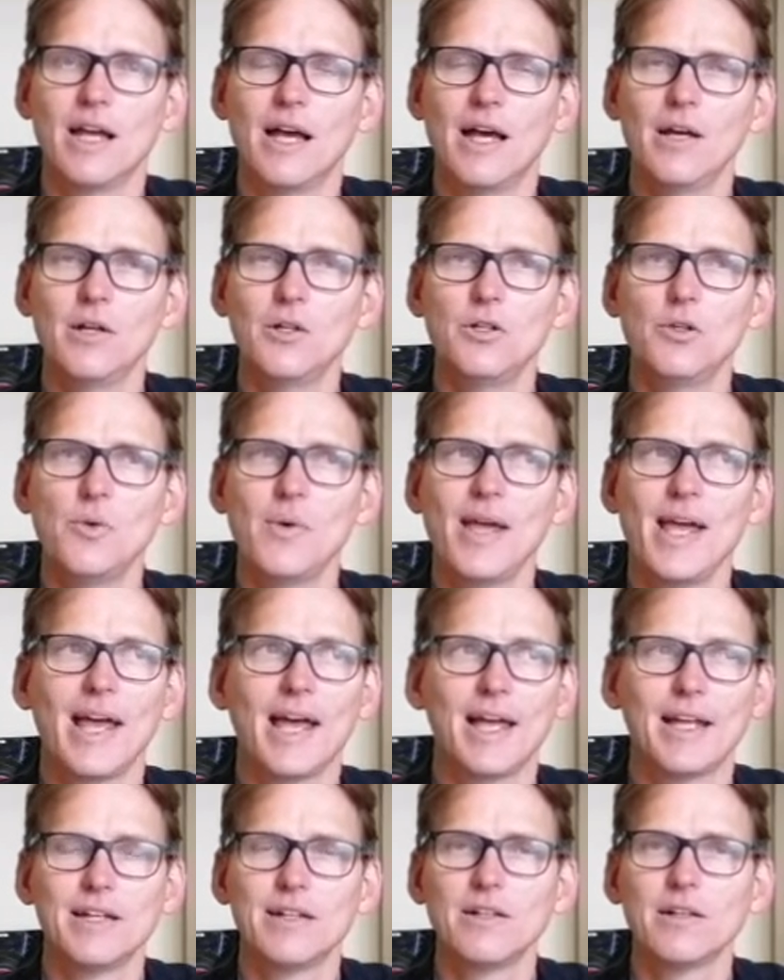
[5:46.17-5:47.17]
How do we
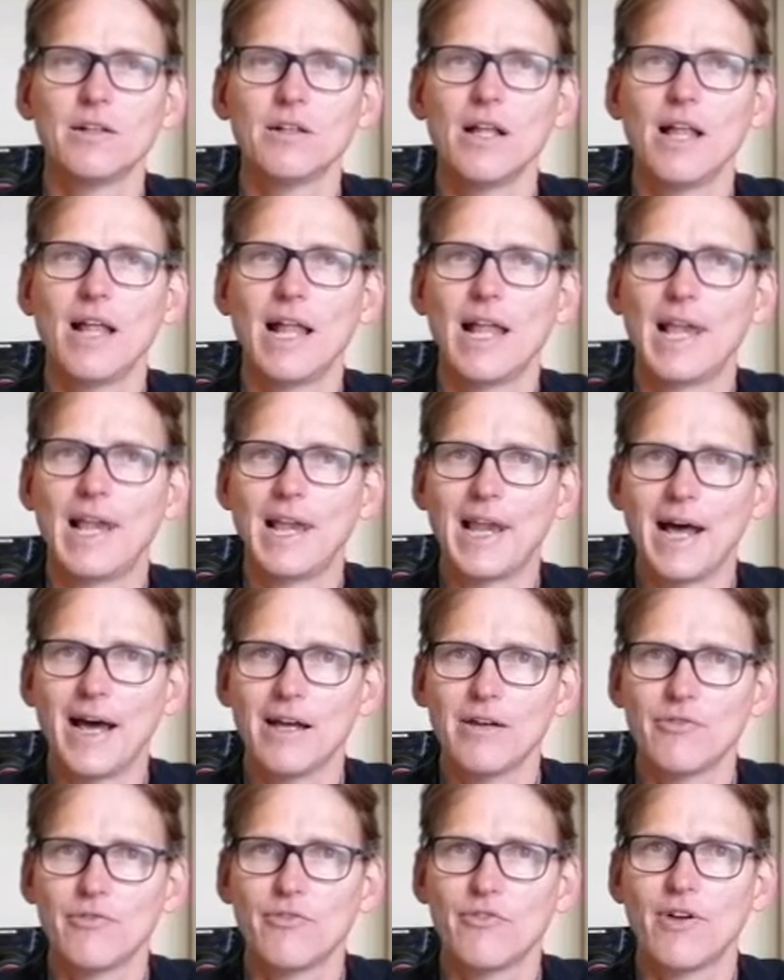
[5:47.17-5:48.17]
handle
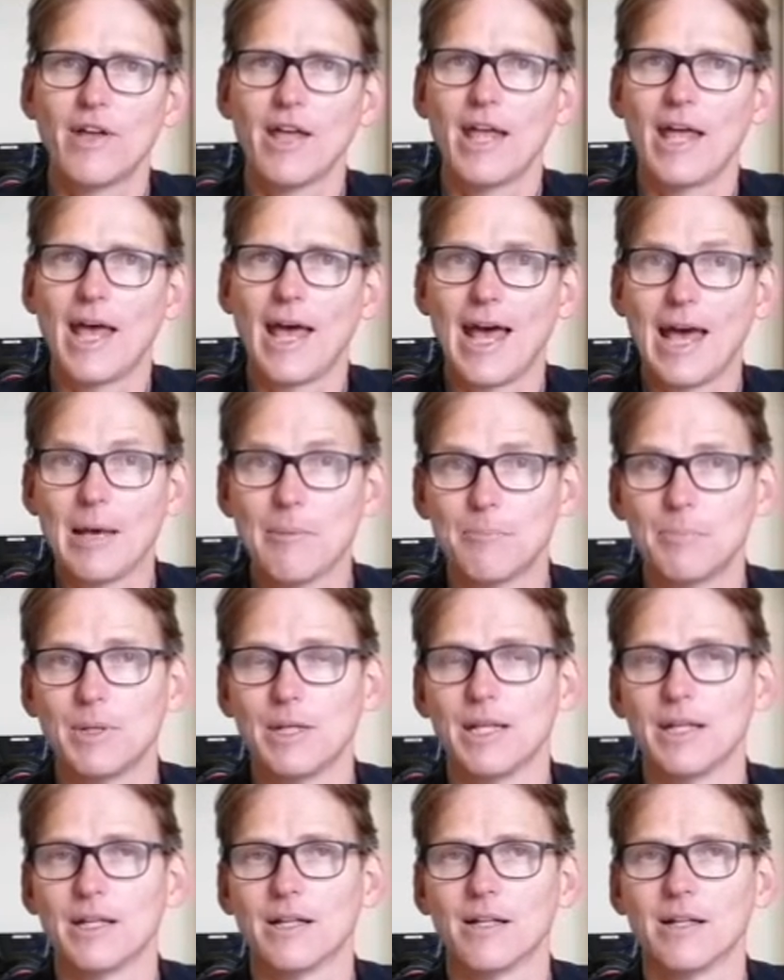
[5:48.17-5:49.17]
life
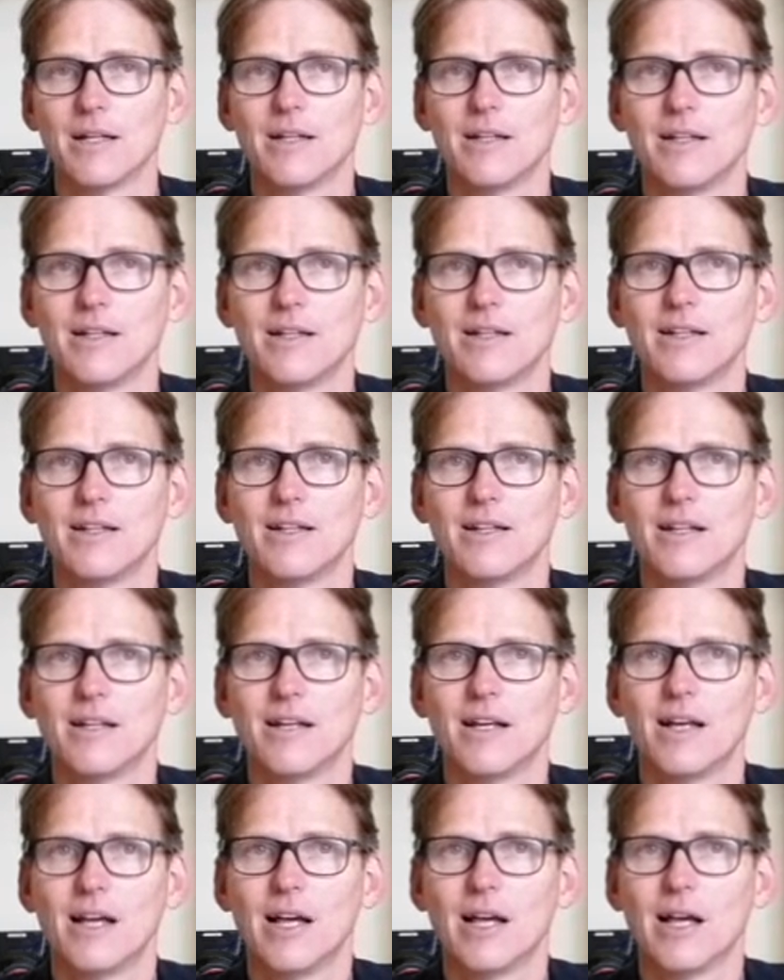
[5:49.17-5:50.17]
happening
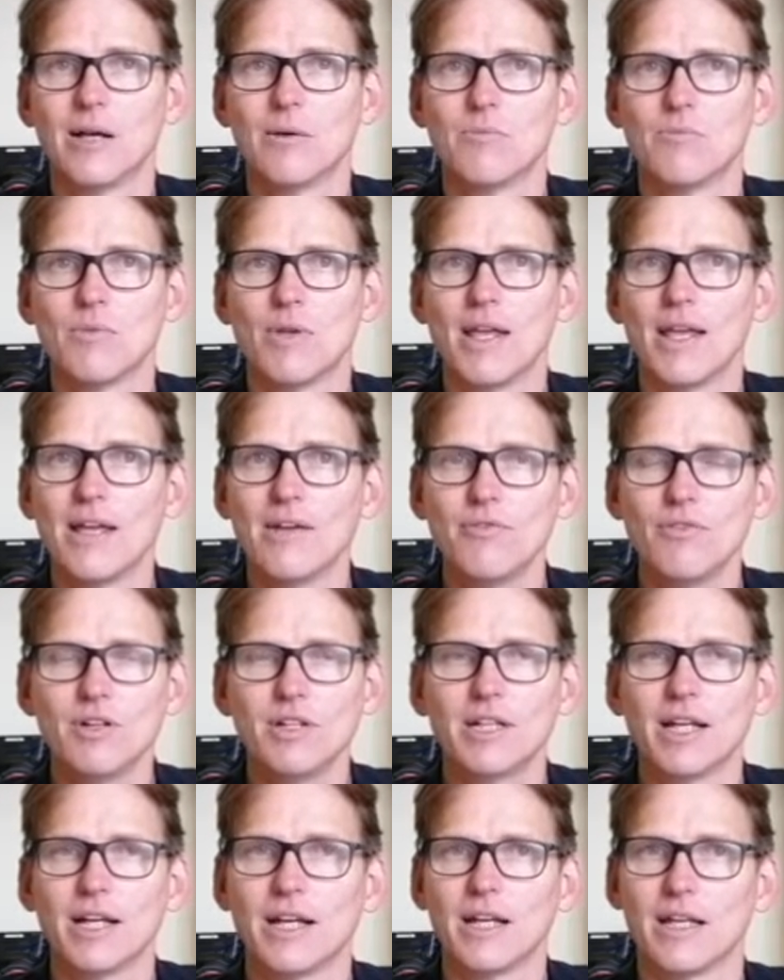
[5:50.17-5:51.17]
um, every
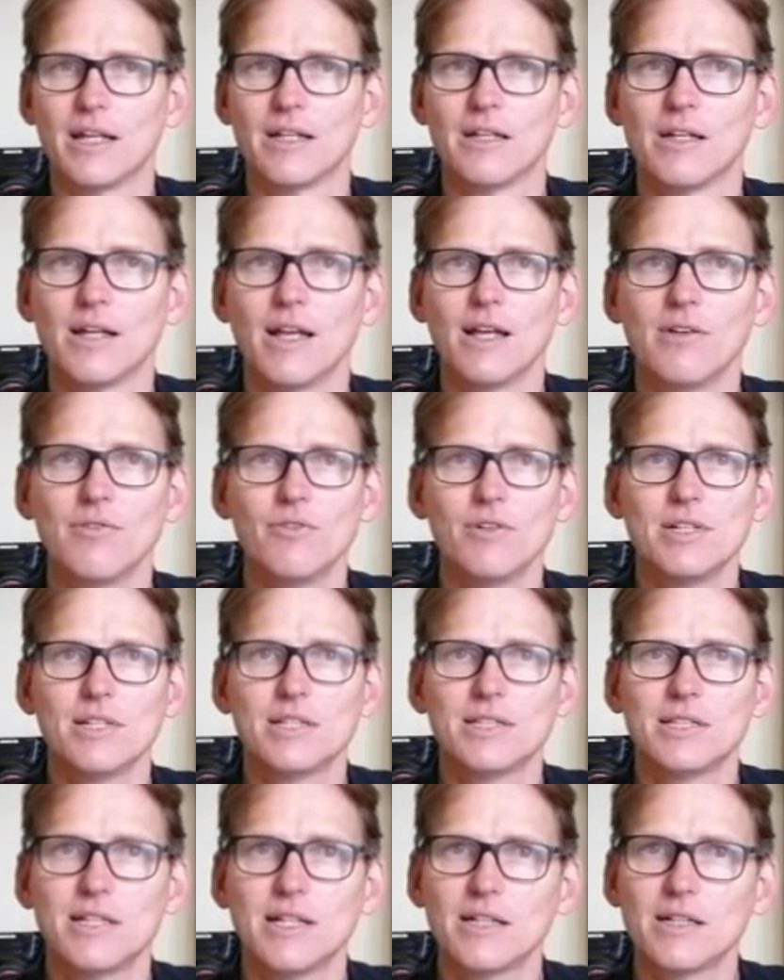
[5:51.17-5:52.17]
day, every
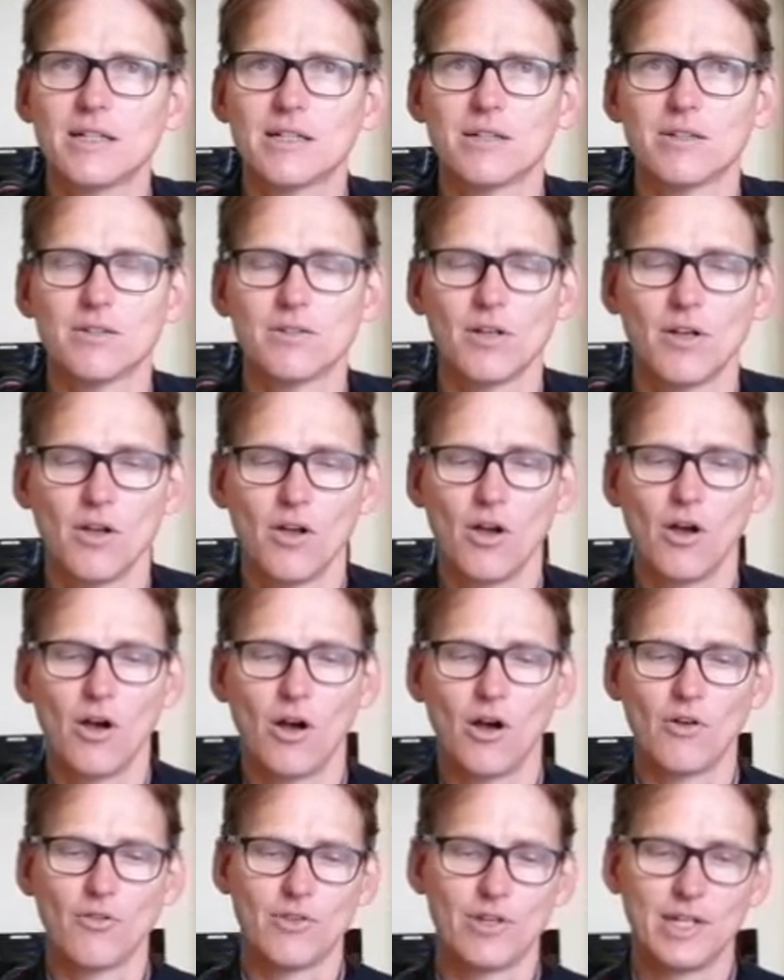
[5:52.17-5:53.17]
second
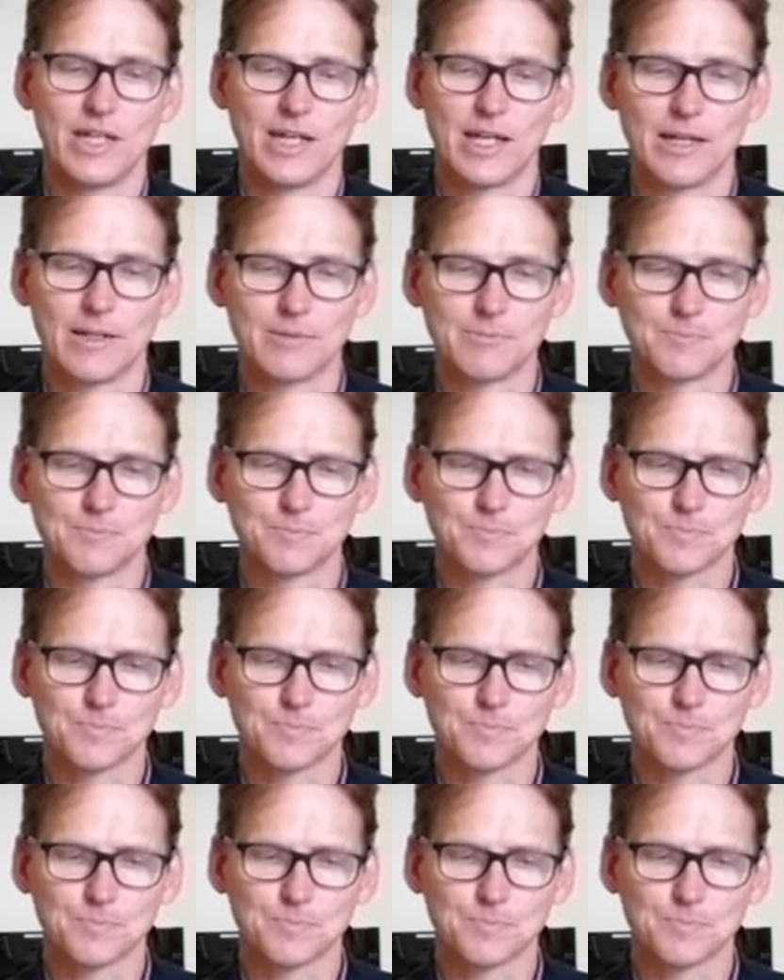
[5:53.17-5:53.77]
of the day?